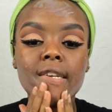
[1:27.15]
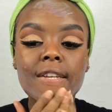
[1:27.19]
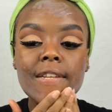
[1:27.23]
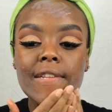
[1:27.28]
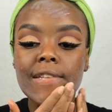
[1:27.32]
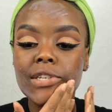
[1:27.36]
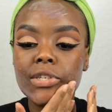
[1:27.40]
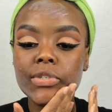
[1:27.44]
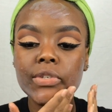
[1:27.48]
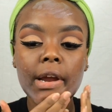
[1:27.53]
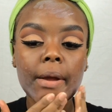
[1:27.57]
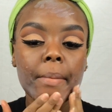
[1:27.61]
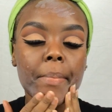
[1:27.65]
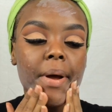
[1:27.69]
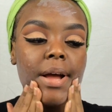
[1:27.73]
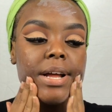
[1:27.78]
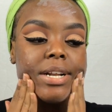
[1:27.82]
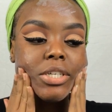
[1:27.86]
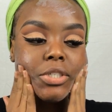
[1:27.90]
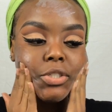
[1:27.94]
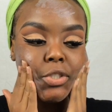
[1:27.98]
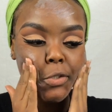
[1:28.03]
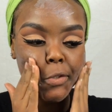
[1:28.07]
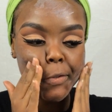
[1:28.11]
to the dry
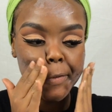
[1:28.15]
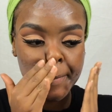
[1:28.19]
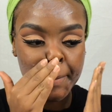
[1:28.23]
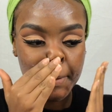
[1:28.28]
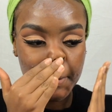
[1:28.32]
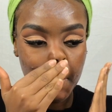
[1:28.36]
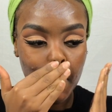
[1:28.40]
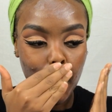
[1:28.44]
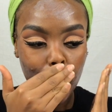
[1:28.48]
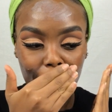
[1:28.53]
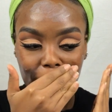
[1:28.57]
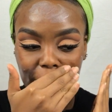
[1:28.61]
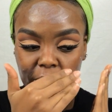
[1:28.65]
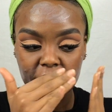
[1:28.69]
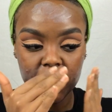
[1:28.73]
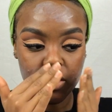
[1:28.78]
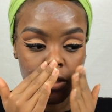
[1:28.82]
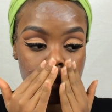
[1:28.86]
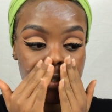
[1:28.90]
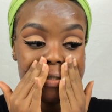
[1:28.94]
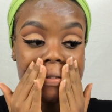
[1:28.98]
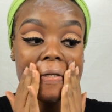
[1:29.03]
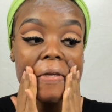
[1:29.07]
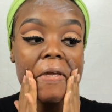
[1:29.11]
patches of your
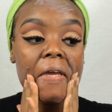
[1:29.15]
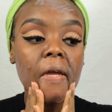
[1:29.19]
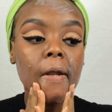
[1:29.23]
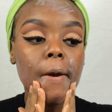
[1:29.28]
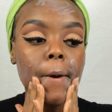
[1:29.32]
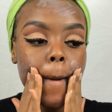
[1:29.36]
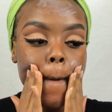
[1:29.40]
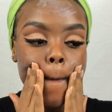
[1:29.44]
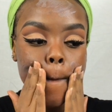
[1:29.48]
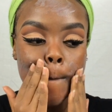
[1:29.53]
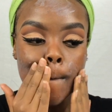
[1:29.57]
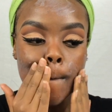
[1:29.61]
skin.